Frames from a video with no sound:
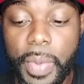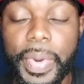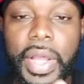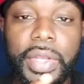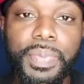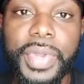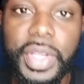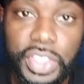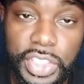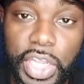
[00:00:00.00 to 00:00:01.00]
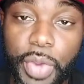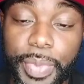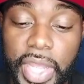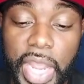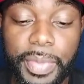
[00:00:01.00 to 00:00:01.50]
But still
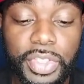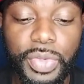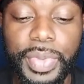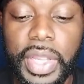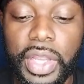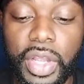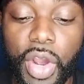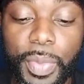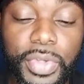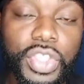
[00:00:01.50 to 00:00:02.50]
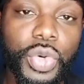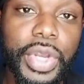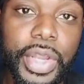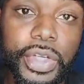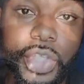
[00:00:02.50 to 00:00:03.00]
being able to be almost 3 years